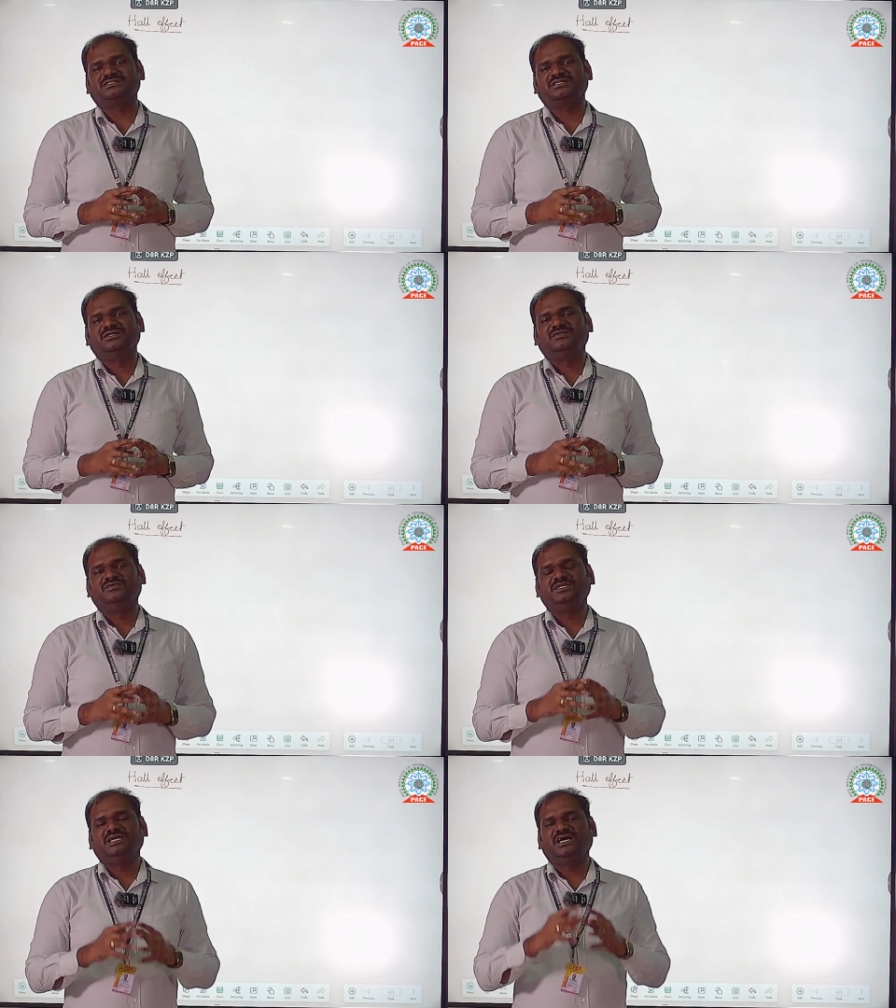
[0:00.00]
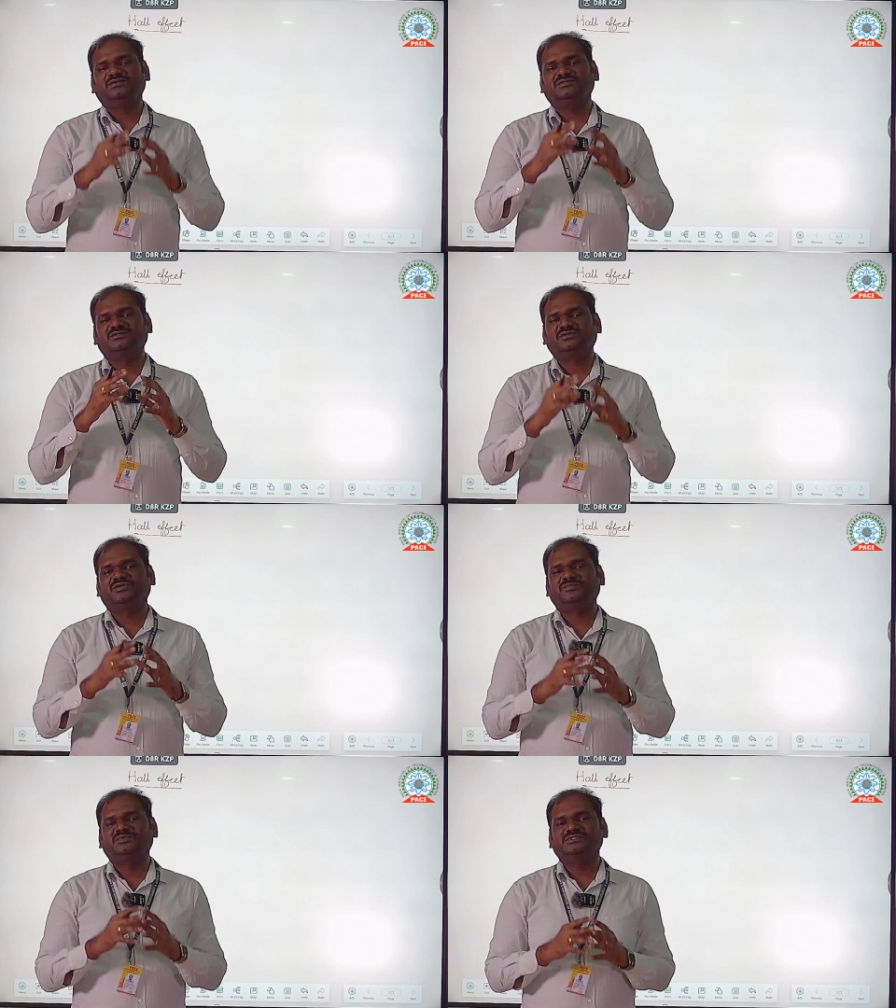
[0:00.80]
we have to dope
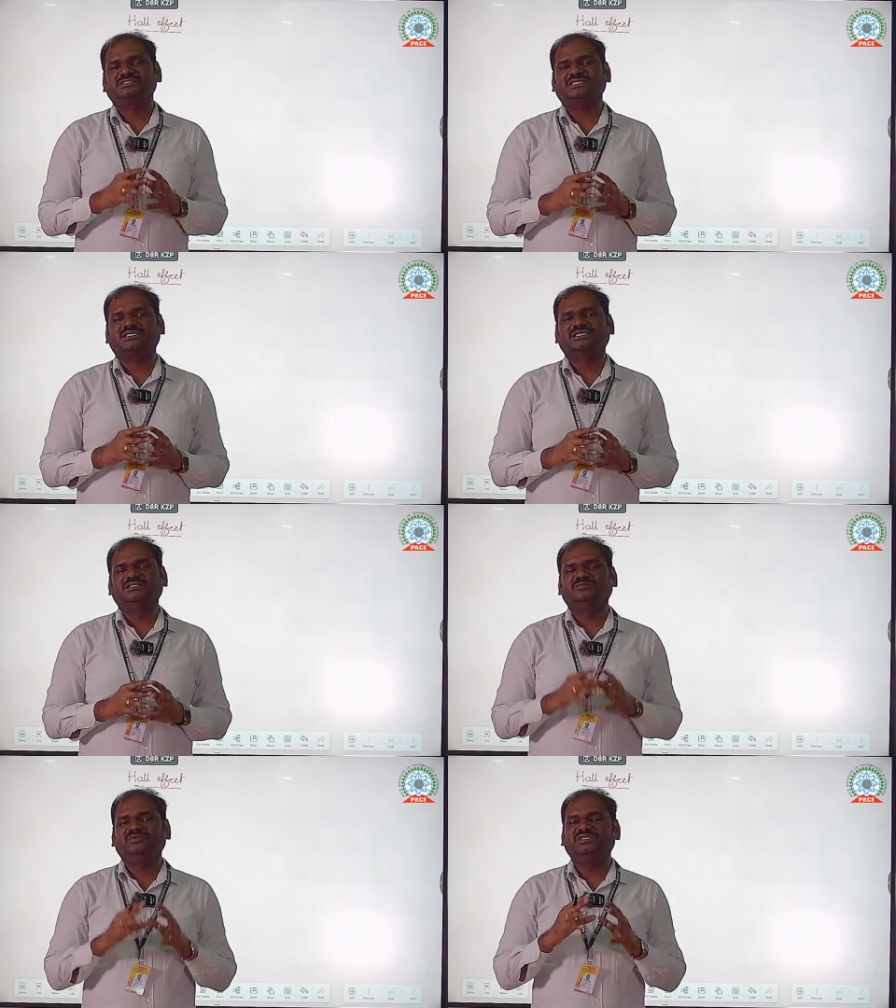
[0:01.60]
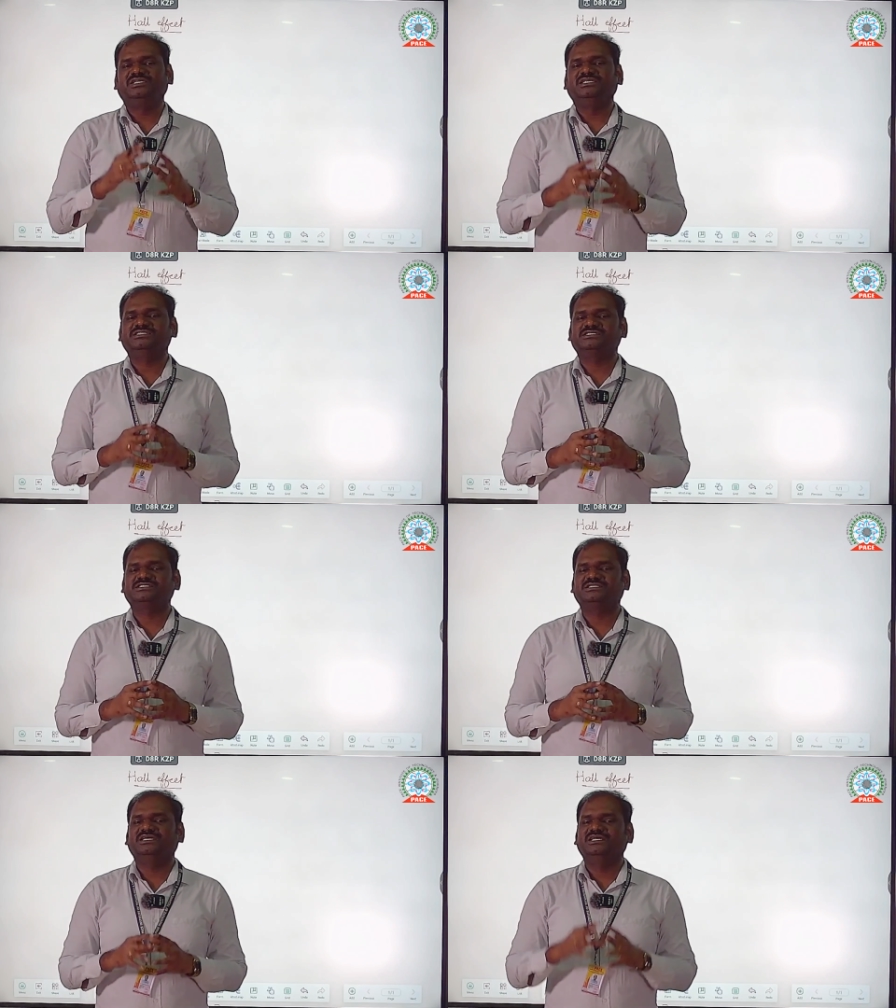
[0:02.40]
certain impurities,
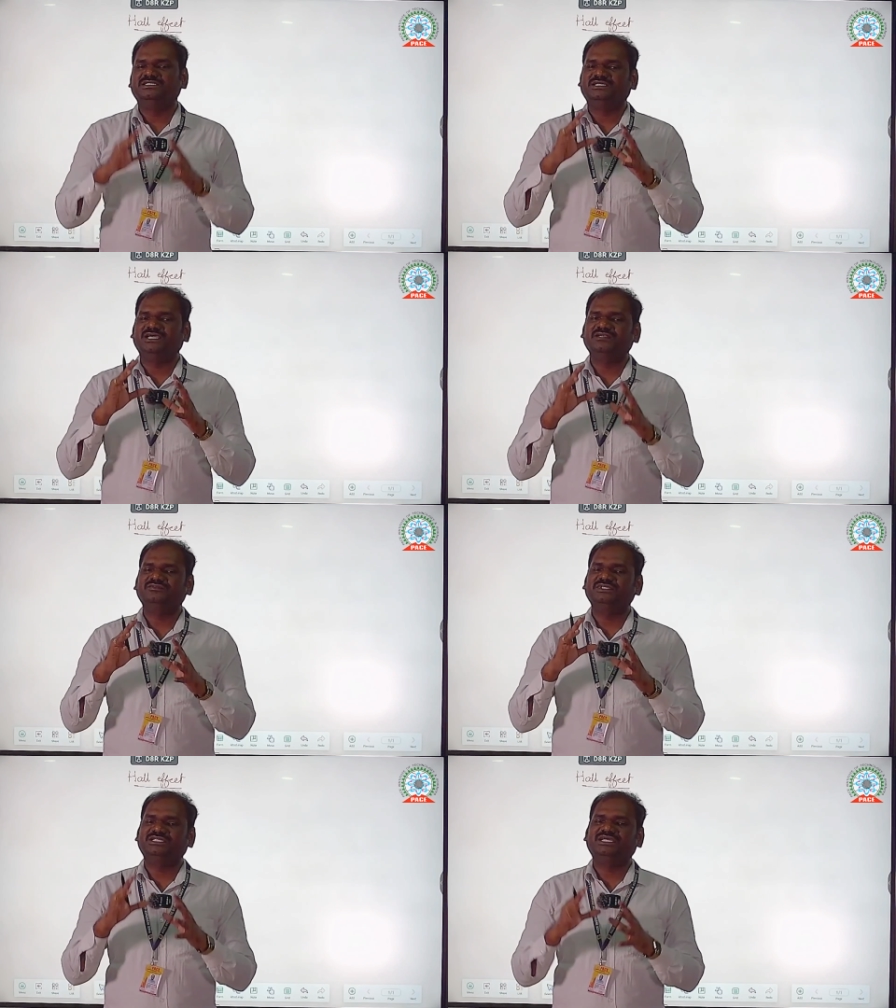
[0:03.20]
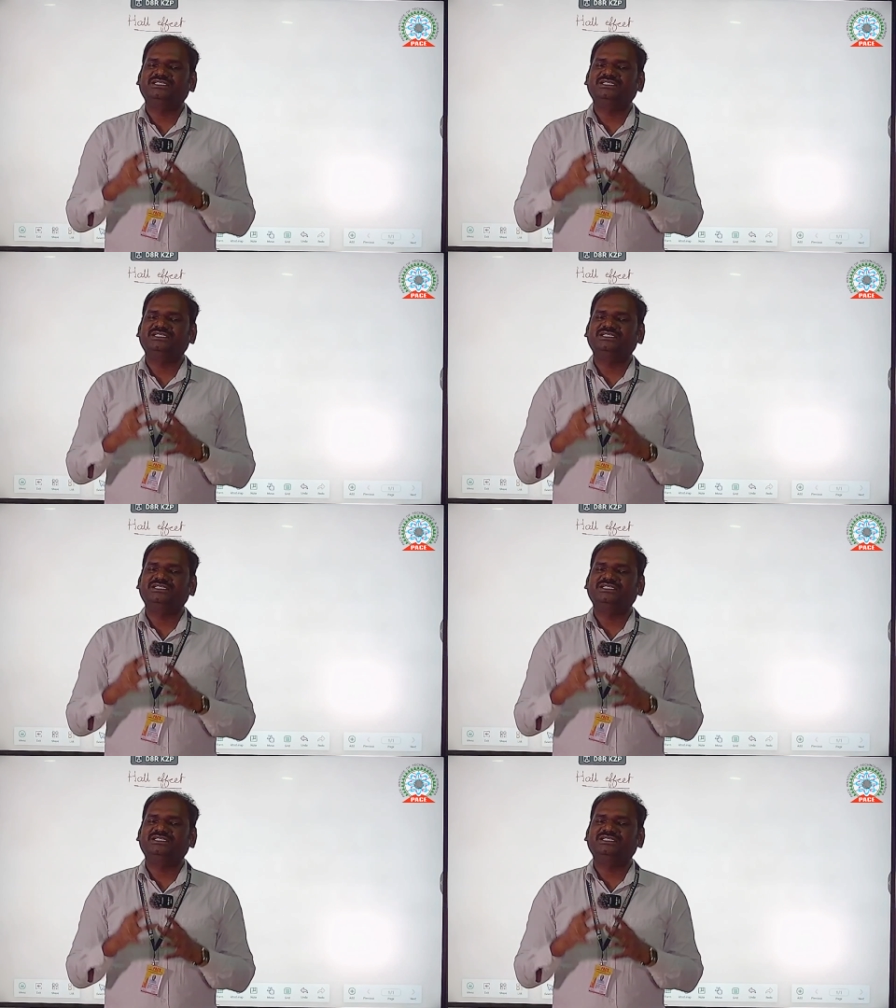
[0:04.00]
then we get